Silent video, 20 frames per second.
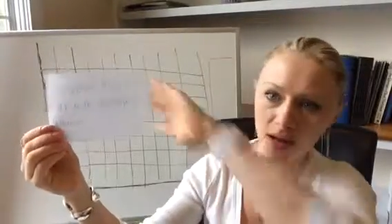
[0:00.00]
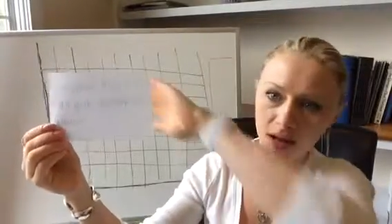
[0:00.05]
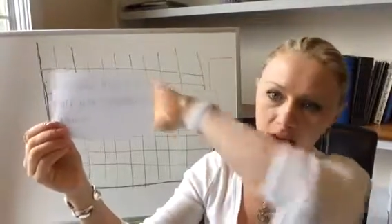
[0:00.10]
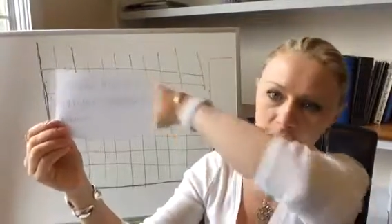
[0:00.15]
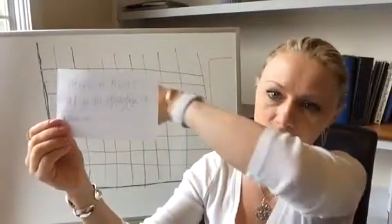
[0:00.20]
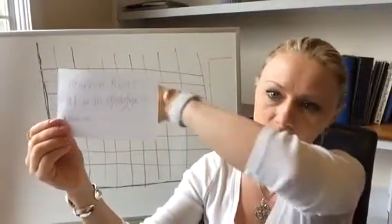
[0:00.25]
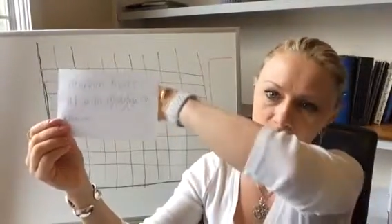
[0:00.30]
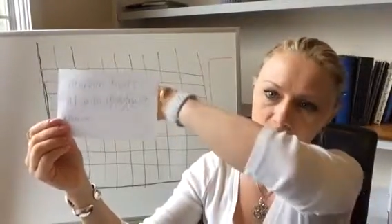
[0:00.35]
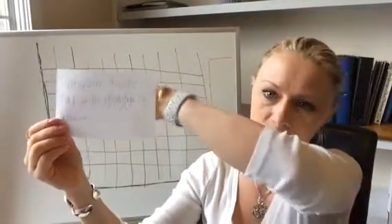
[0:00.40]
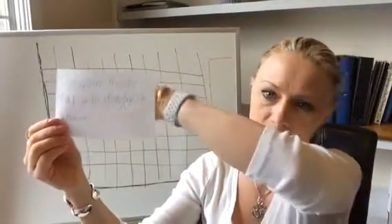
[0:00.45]

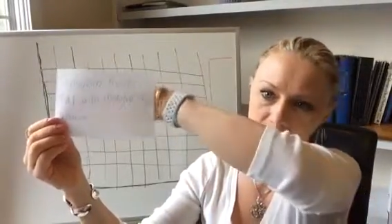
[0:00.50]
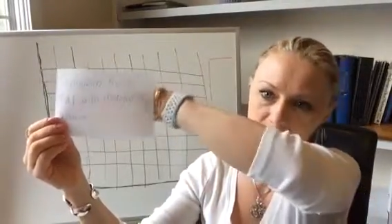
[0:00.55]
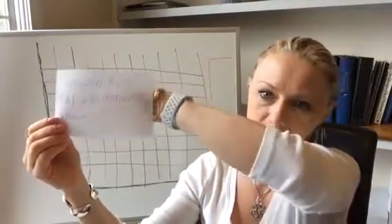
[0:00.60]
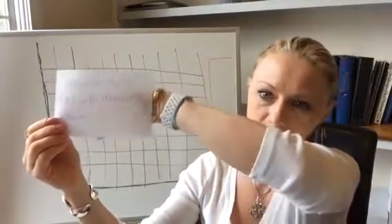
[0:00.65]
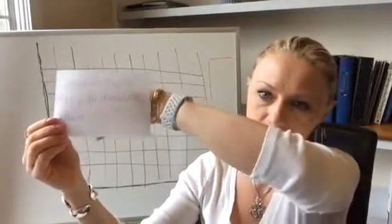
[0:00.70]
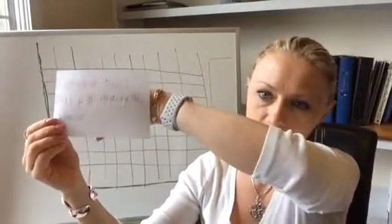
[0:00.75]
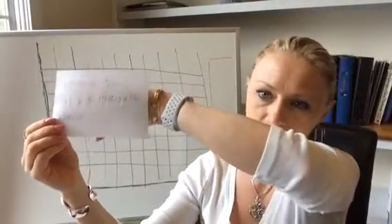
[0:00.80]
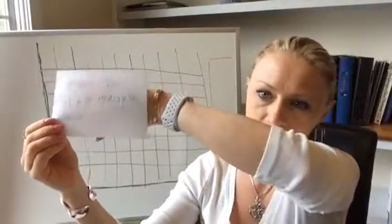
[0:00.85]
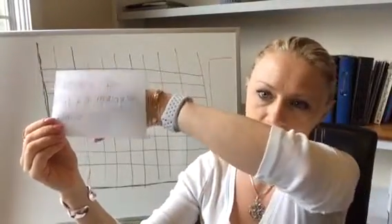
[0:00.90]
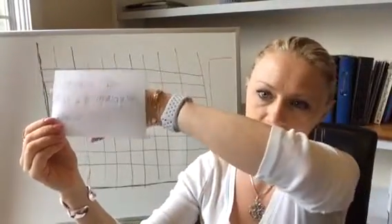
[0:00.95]
And you can
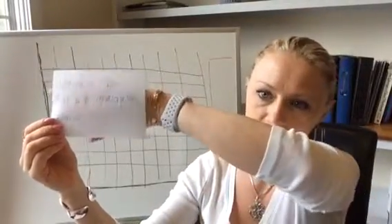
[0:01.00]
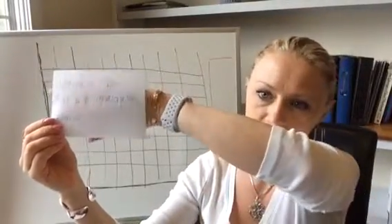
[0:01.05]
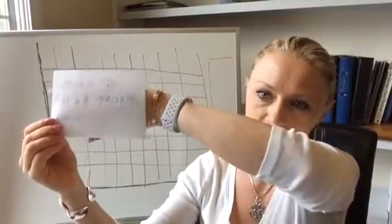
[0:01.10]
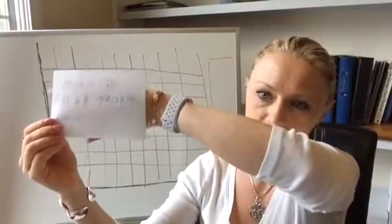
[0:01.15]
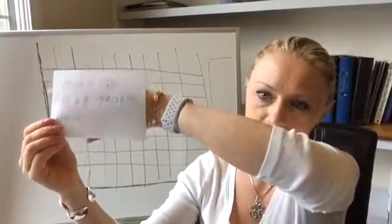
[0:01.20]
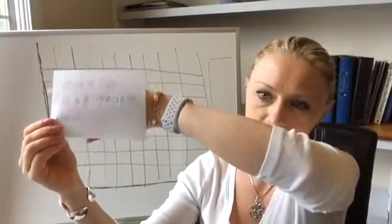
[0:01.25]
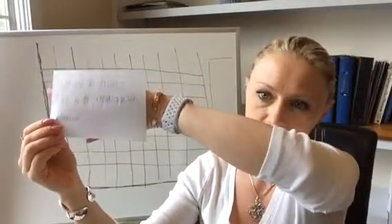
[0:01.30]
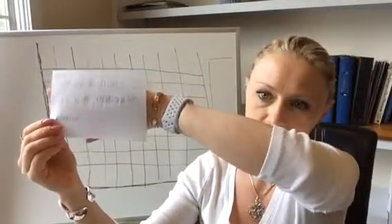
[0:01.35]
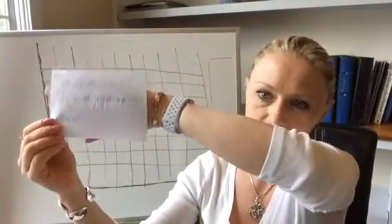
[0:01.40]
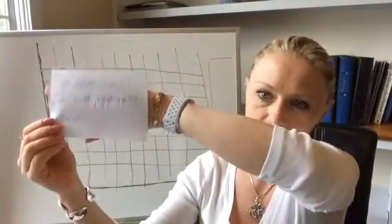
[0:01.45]
see why
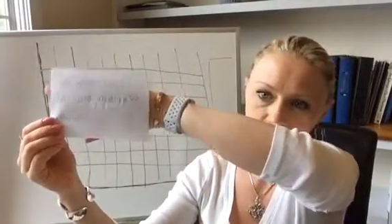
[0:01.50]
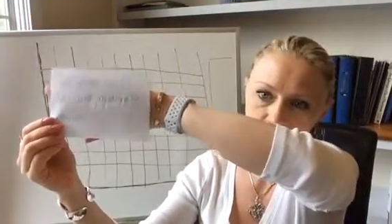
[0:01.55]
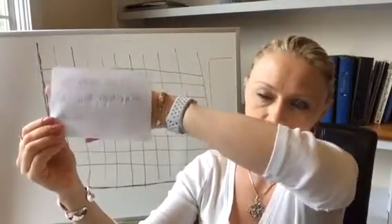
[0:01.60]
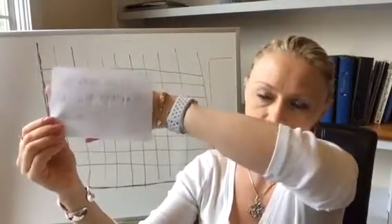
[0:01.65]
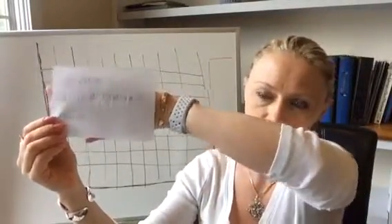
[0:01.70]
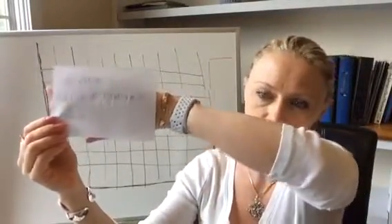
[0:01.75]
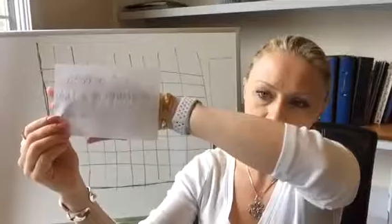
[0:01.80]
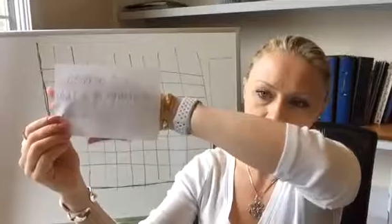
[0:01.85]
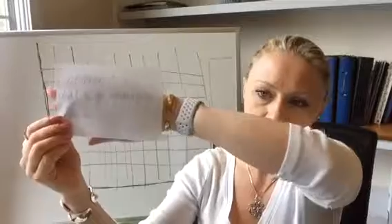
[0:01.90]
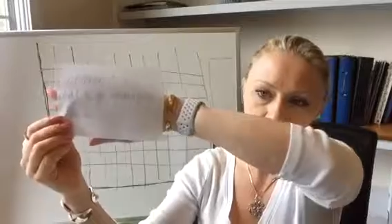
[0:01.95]
it's
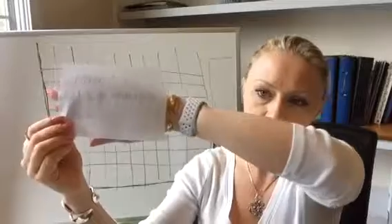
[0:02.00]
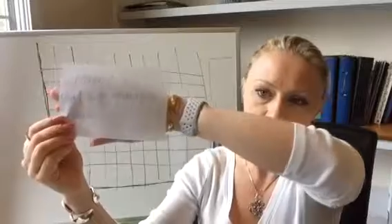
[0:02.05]
important.